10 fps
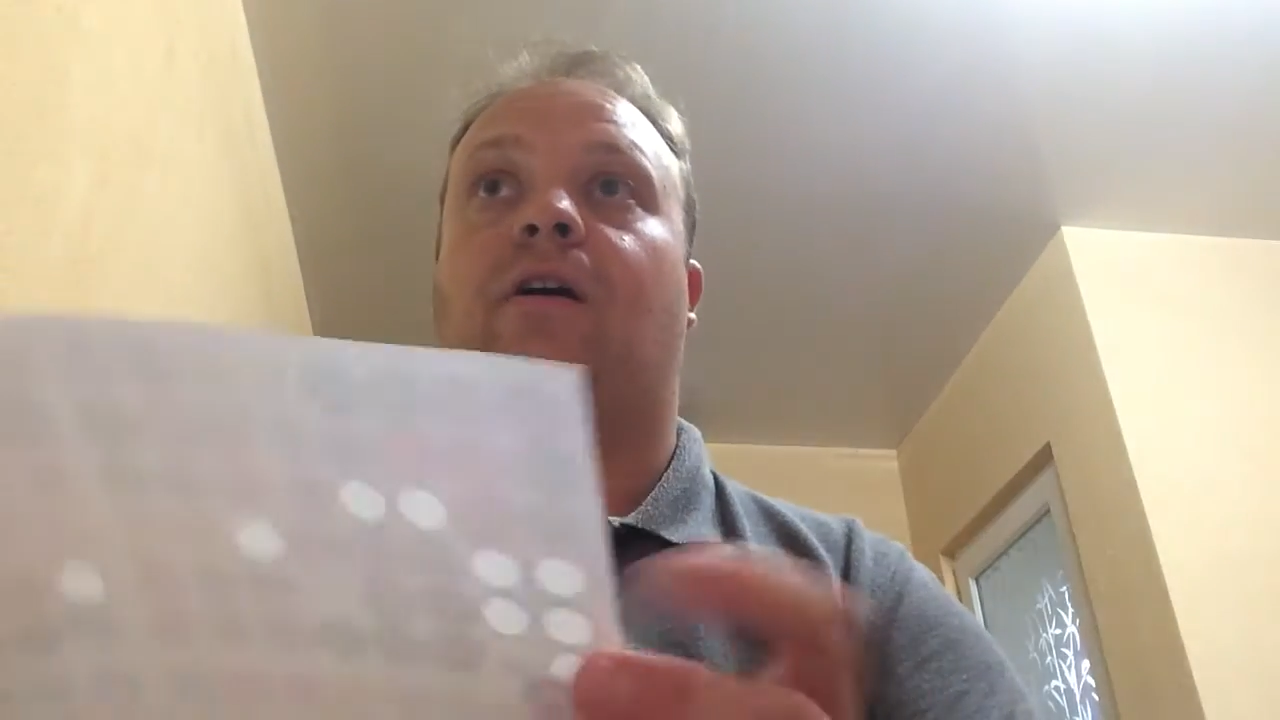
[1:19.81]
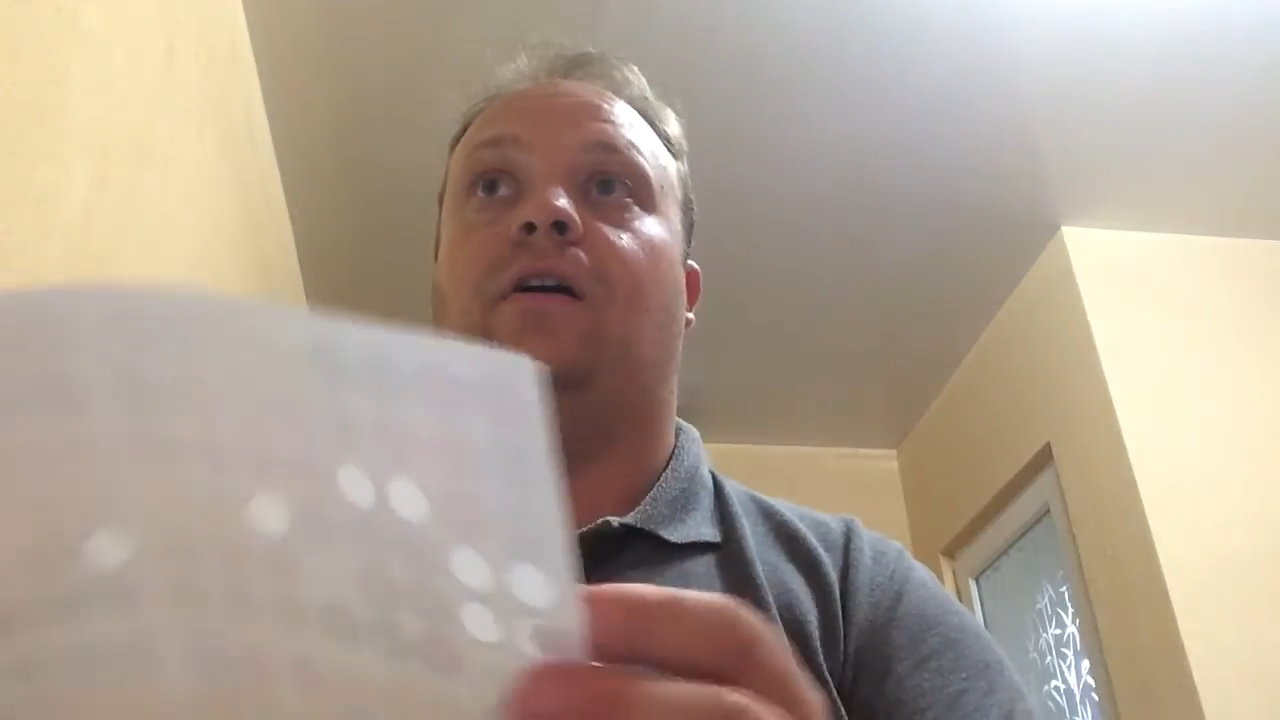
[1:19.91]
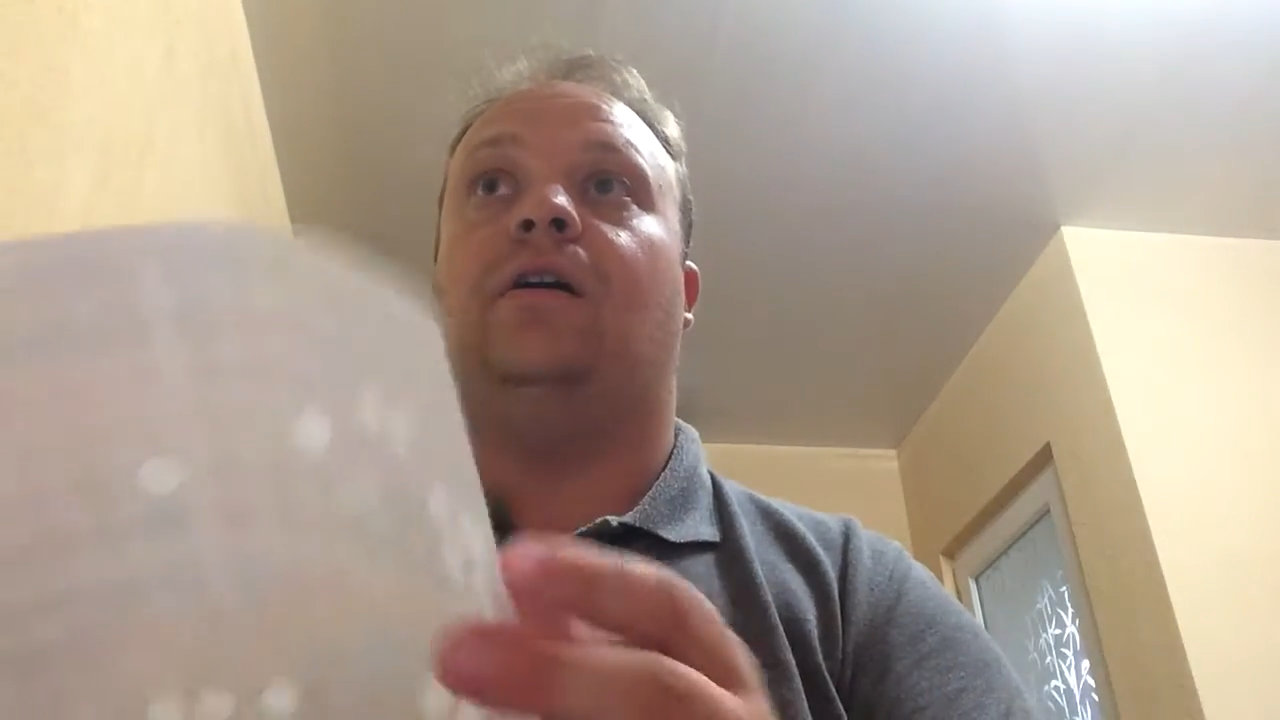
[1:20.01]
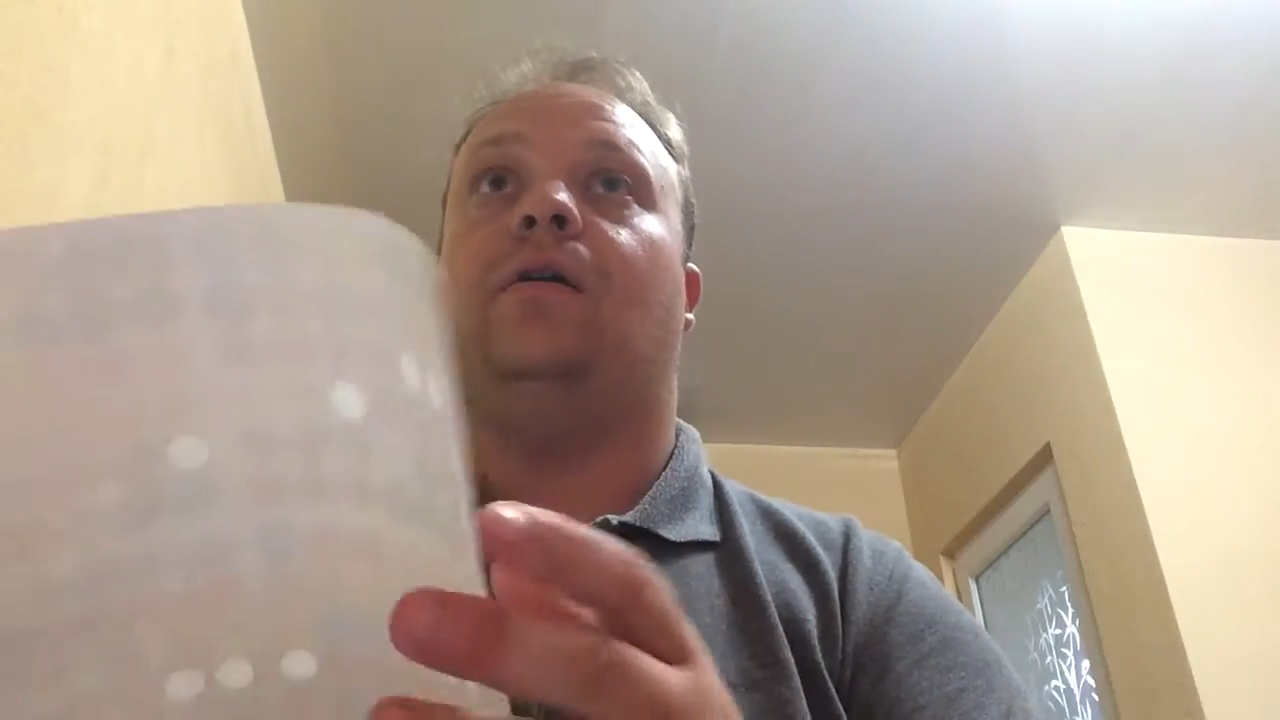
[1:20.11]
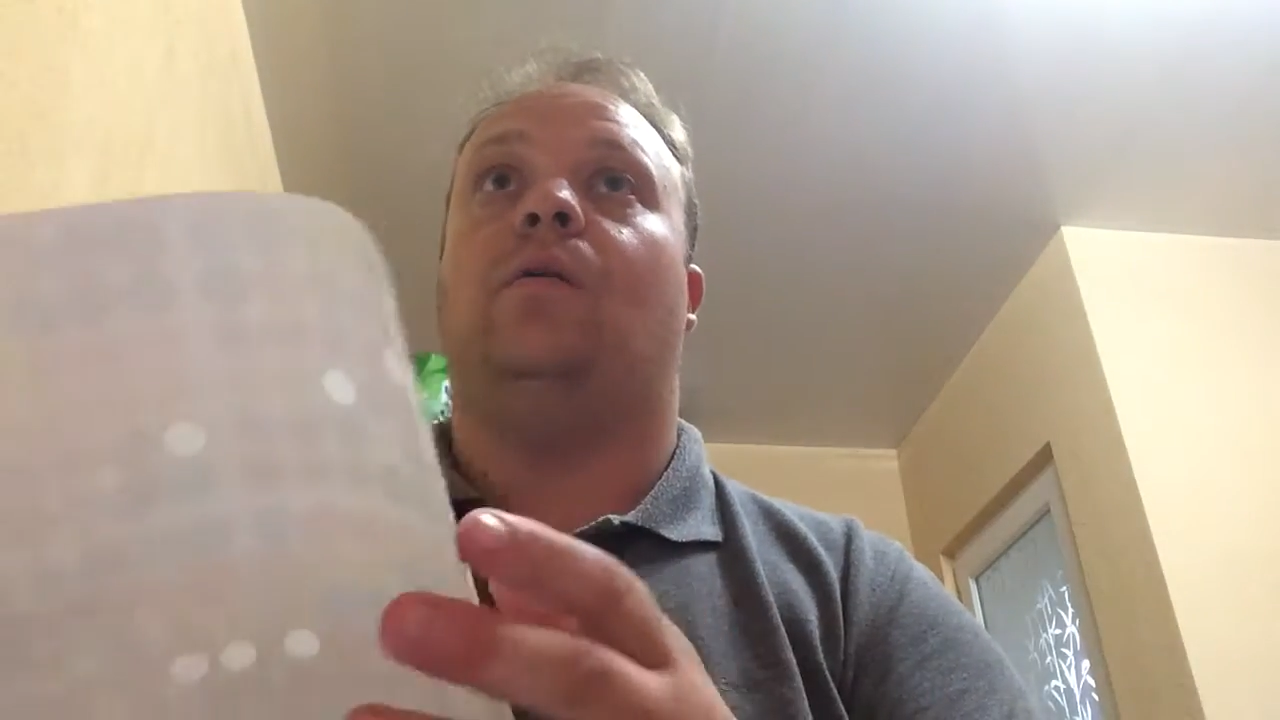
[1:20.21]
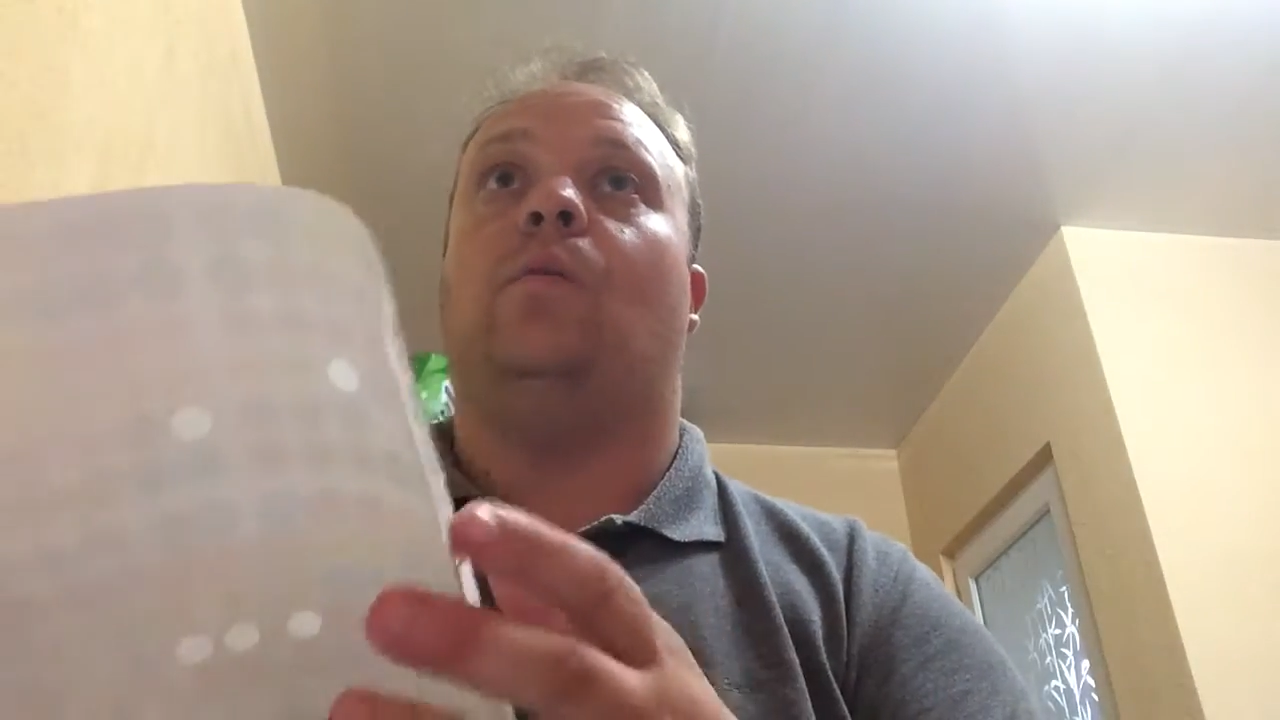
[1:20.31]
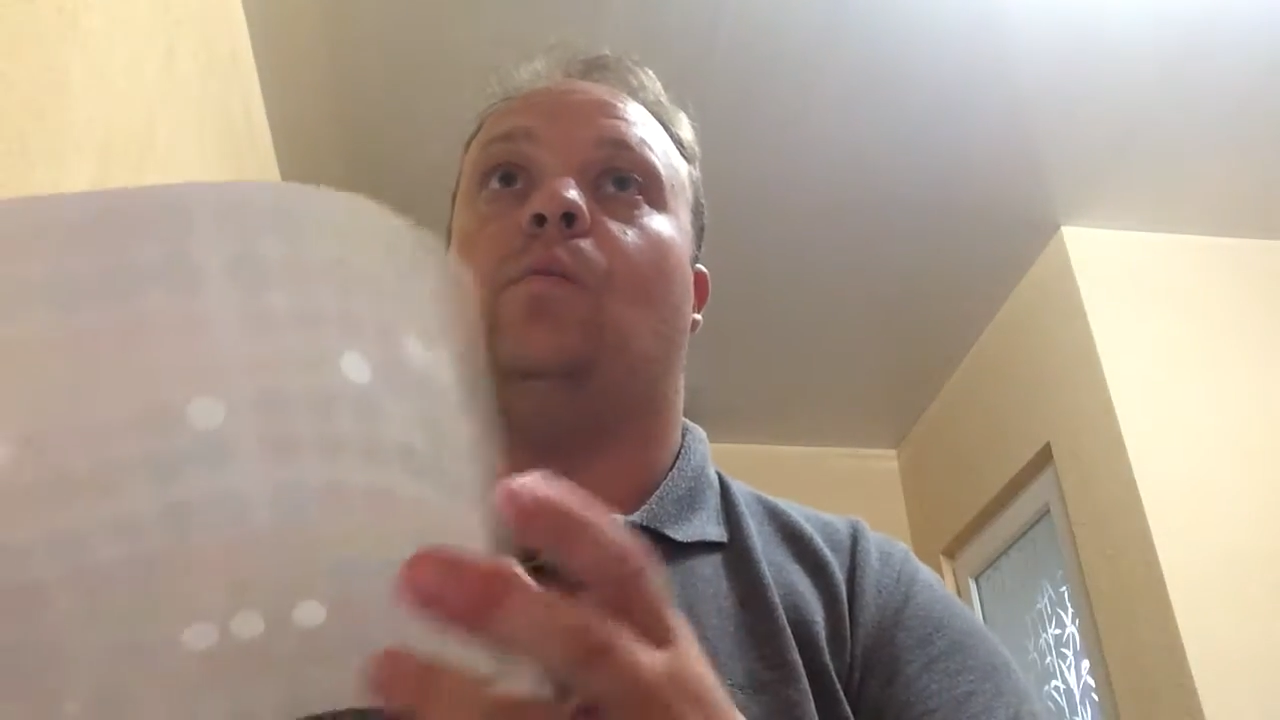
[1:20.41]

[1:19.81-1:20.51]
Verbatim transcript: are